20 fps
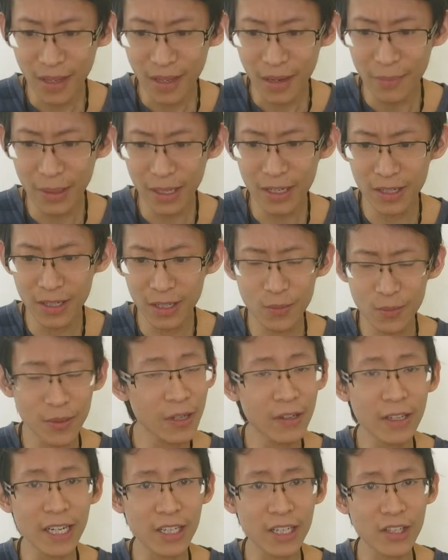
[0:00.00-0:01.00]
because we
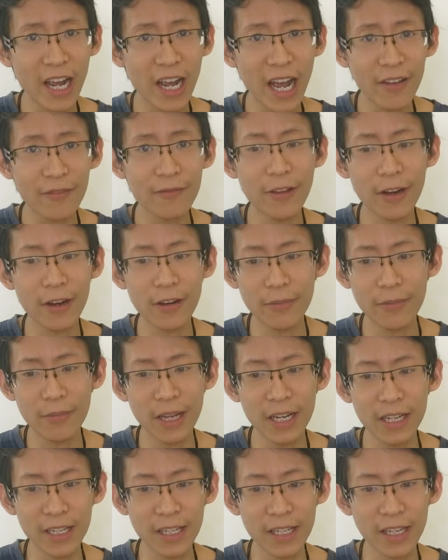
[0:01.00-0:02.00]
don't actually have very
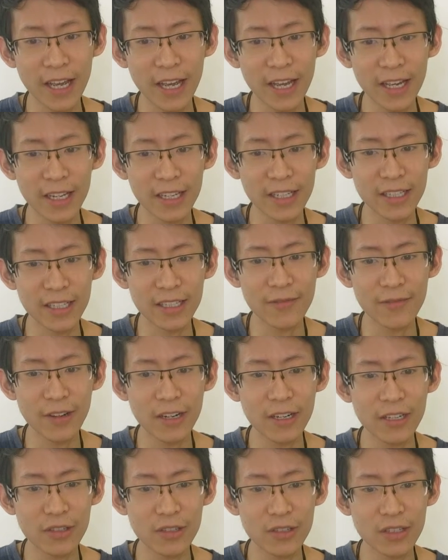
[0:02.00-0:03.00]
many. And it's
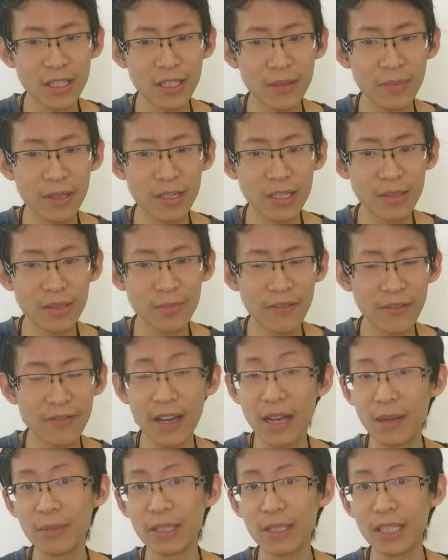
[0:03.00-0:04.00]
very interesting because my
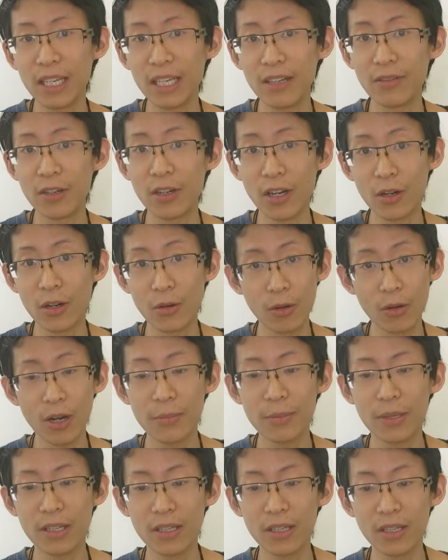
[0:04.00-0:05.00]
family, even though I grew
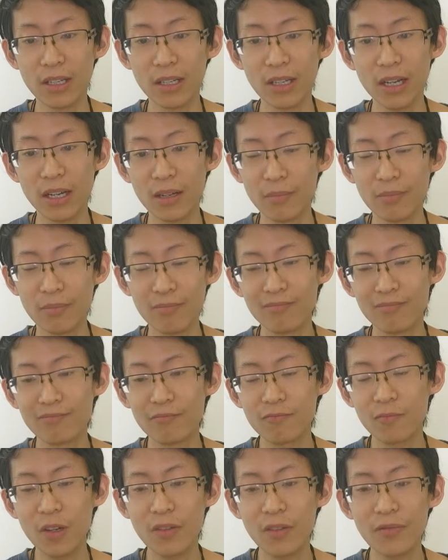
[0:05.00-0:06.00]
up here,
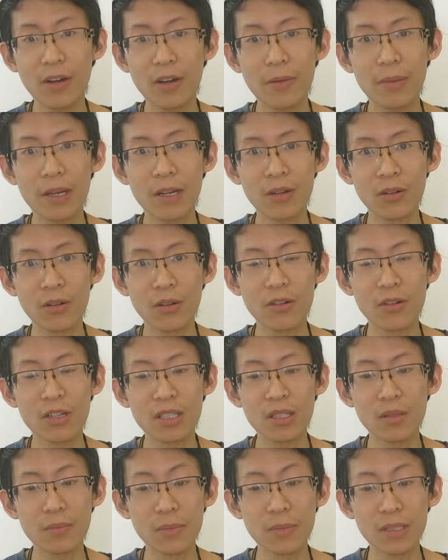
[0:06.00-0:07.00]
weren't very big on
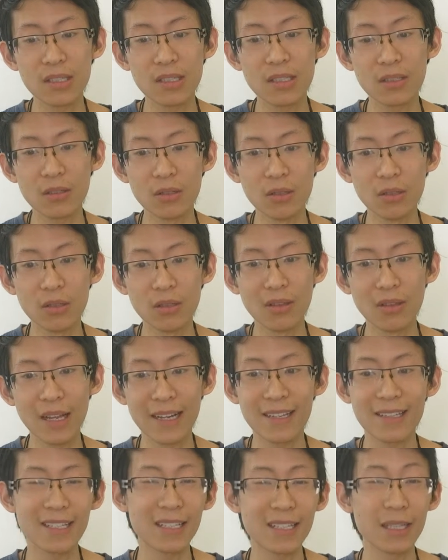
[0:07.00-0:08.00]
Christmas or
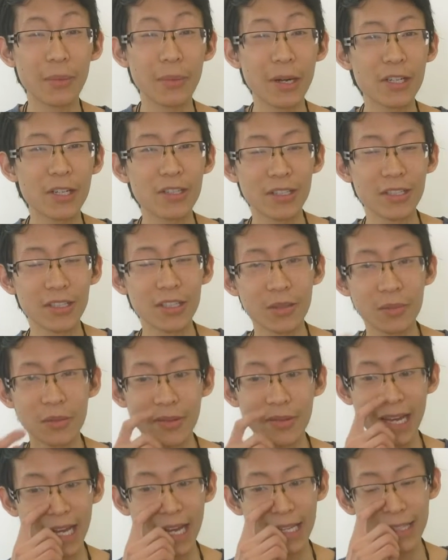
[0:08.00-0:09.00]
like celebration in terms
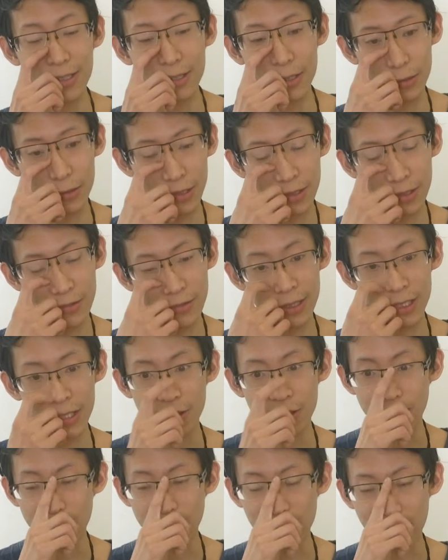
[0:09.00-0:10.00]
of that, so we don't really
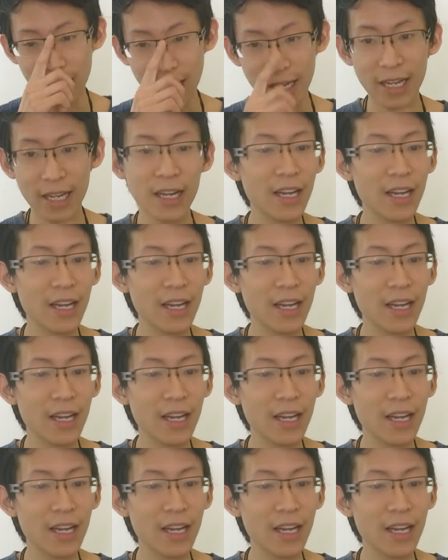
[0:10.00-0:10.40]
do any like